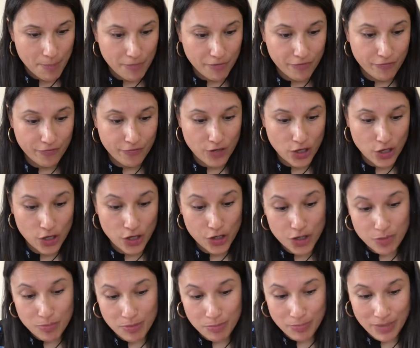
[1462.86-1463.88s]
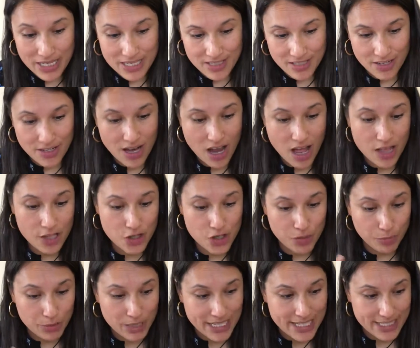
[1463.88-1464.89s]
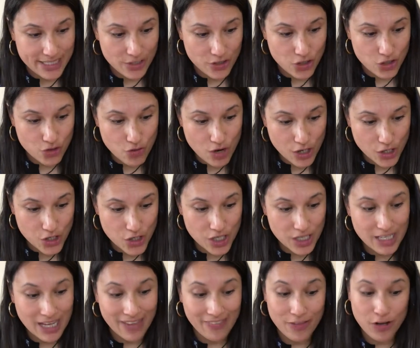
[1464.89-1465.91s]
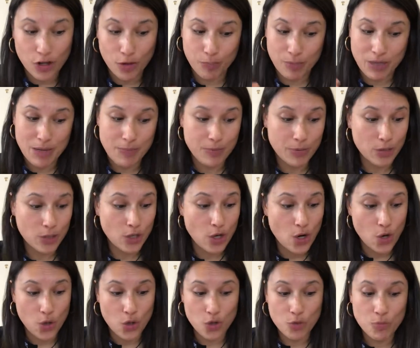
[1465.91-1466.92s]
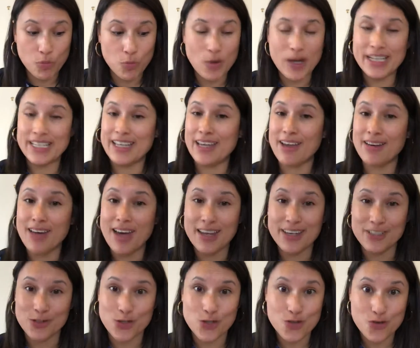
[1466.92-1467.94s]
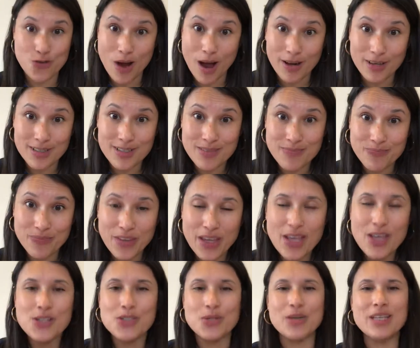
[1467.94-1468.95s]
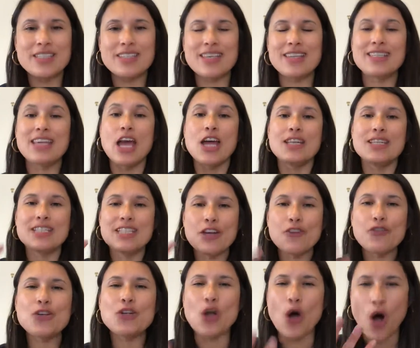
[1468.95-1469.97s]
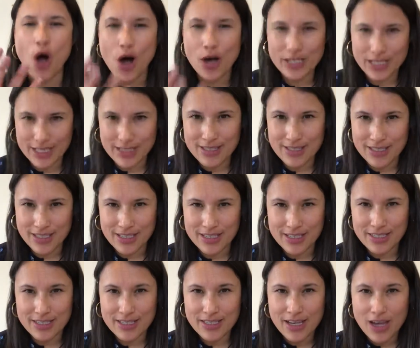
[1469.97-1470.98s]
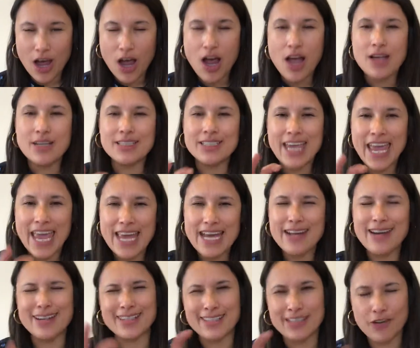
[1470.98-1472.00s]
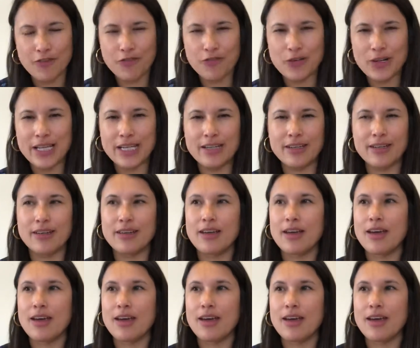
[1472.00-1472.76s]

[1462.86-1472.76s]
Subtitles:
For argument based on knowledge implies instruction, and there are people whom one cannot instruct. So he says different audiences take a different